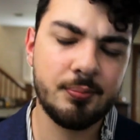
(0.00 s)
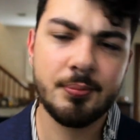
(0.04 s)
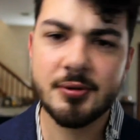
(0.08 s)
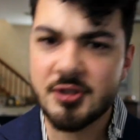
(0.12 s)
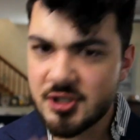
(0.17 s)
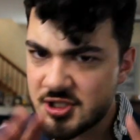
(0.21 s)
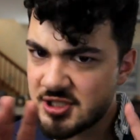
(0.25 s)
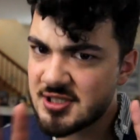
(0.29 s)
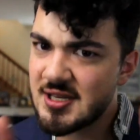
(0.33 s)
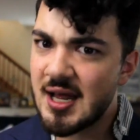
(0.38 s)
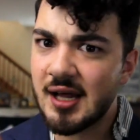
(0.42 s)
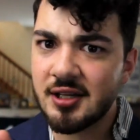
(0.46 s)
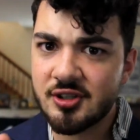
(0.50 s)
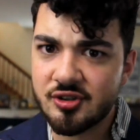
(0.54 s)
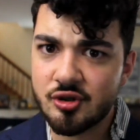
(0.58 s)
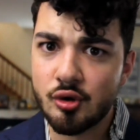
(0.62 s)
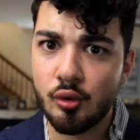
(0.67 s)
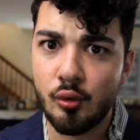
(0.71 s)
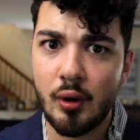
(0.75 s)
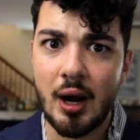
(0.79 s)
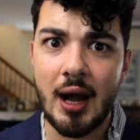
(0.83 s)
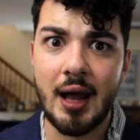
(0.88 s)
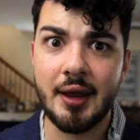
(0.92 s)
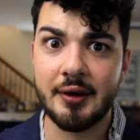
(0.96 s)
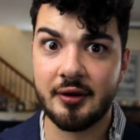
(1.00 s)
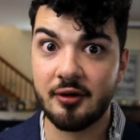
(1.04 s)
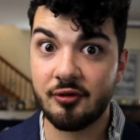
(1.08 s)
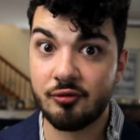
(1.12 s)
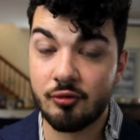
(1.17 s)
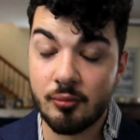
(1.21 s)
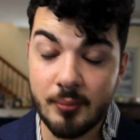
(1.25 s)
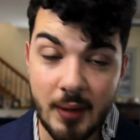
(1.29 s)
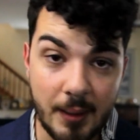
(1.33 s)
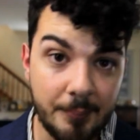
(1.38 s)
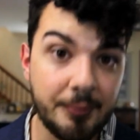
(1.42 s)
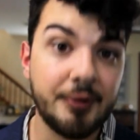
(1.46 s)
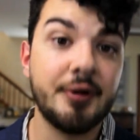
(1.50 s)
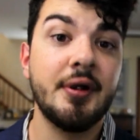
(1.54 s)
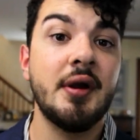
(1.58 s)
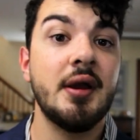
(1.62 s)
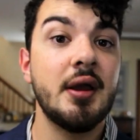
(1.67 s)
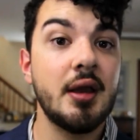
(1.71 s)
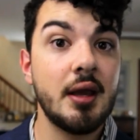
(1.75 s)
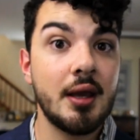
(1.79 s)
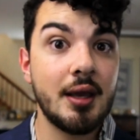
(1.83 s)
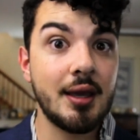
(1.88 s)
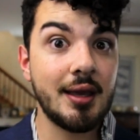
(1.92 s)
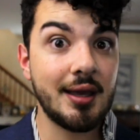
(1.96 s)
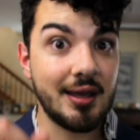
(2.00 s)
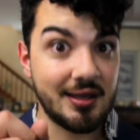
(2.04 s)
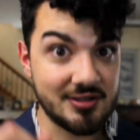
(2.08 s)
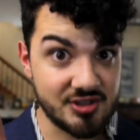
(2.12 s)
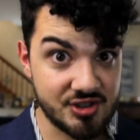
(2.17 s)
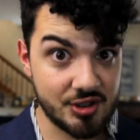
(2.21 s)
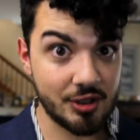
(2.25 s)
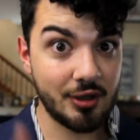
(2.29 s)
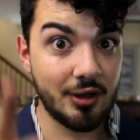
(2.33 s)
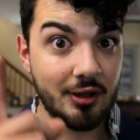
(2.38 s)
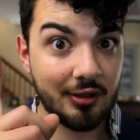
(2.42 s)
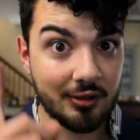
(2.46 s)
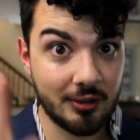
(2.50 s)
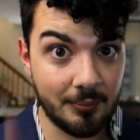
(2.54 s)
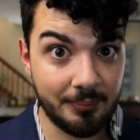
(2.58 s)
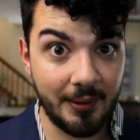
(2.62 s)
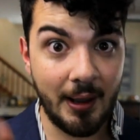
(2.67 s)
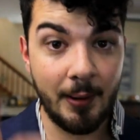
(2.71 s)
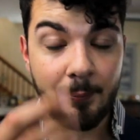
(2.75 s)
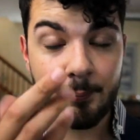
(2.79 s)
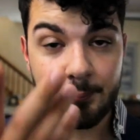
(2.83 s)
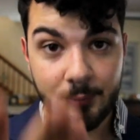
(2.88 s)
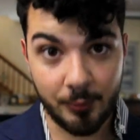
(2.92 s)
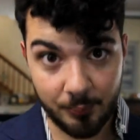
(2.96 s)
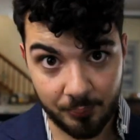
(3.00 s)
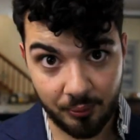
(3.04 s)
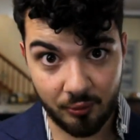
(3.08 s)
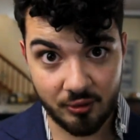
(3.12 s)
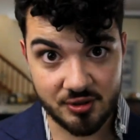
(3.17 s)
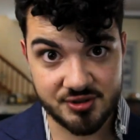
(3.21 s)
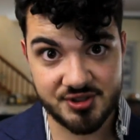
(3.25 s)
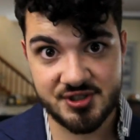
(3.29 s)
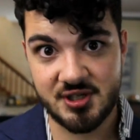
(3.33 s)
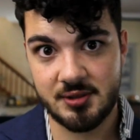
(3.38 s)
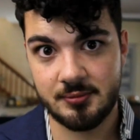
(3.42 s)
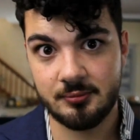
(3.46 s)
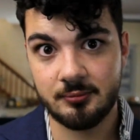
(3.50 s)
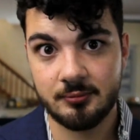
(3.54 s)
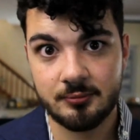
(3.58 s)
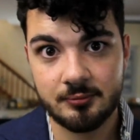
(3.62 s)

but just not too wide, because remember, it's all about proportion.